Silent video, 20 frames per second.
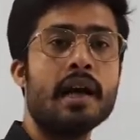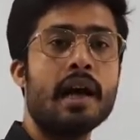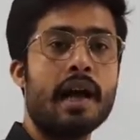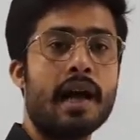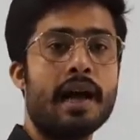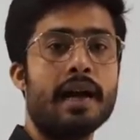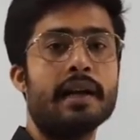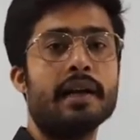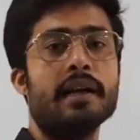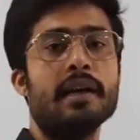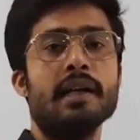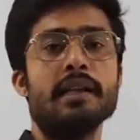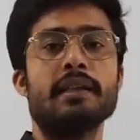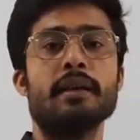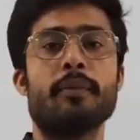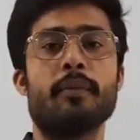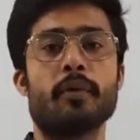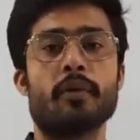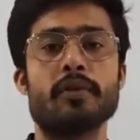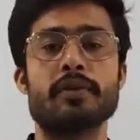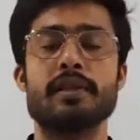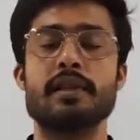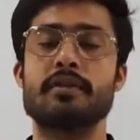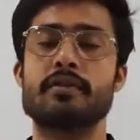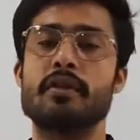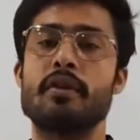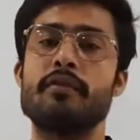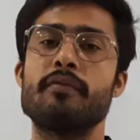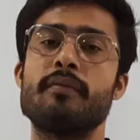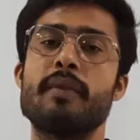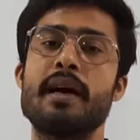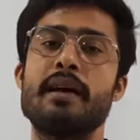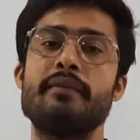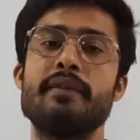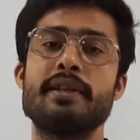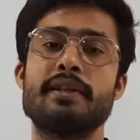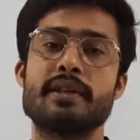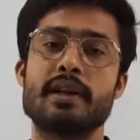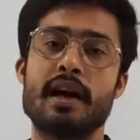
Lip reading: and the process of by which